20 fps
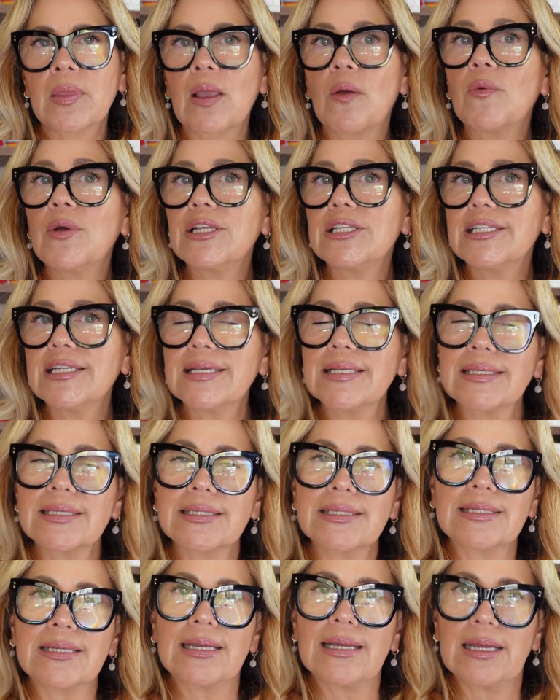we
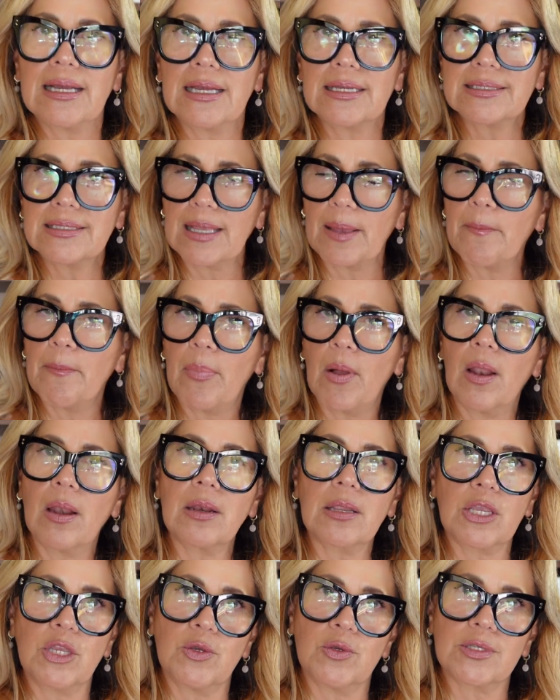just
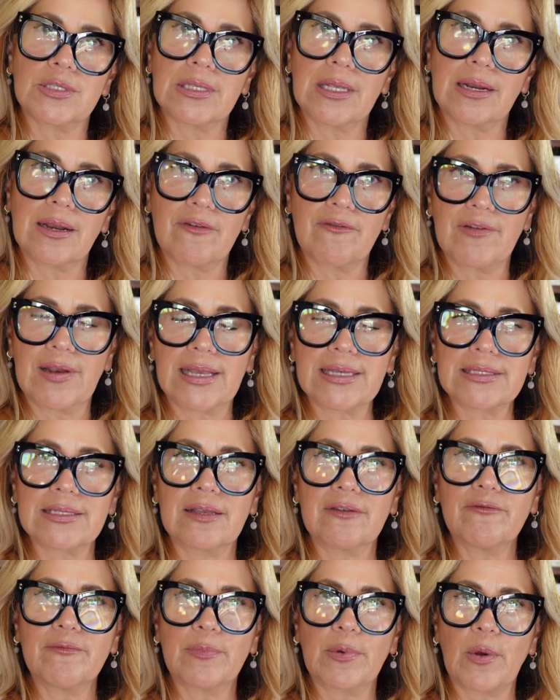simple use the
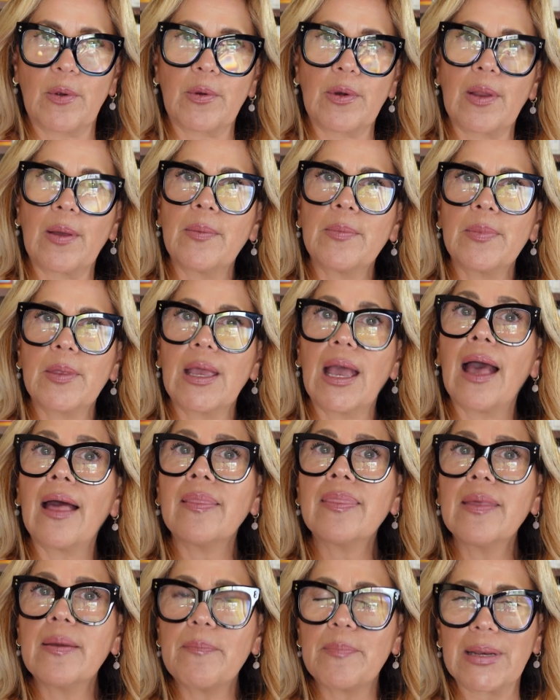reflexive pronoun
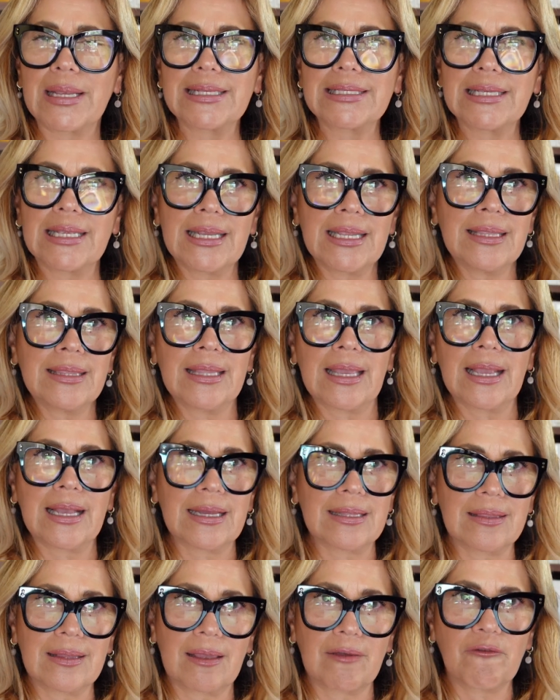and the present
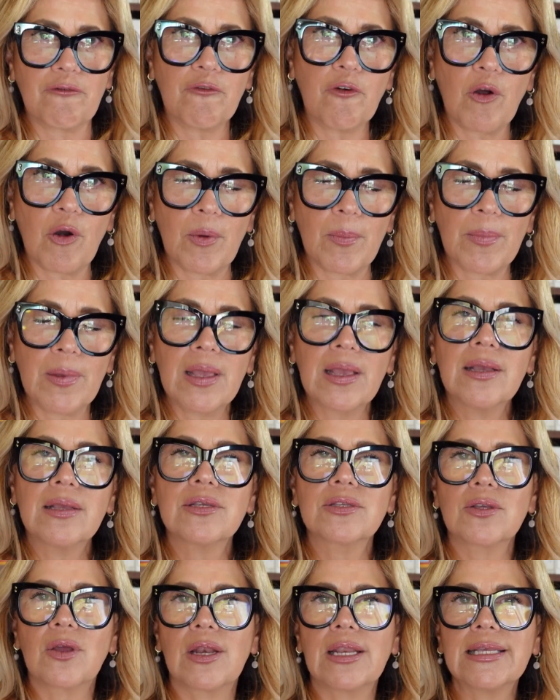indicative form.
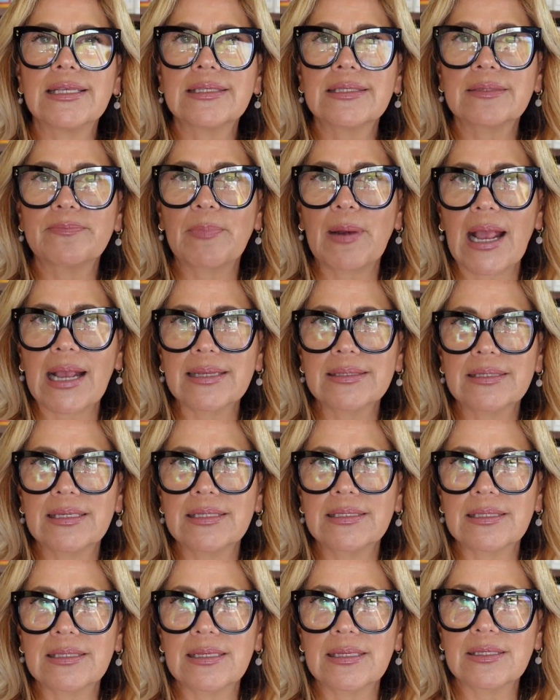So let's practice
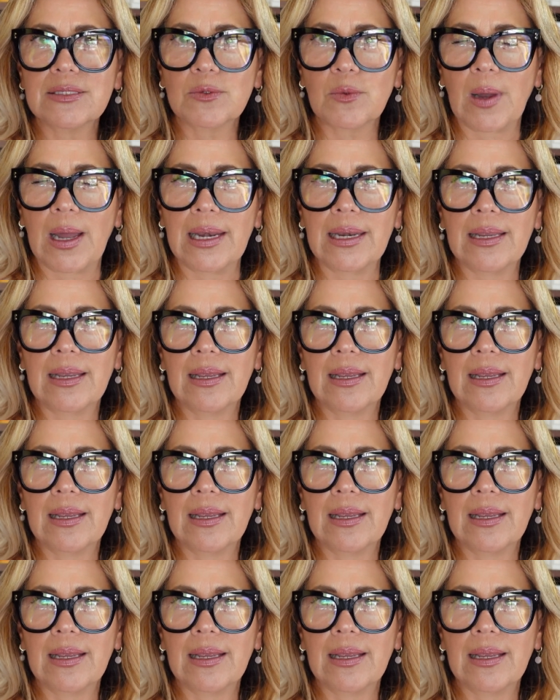this one.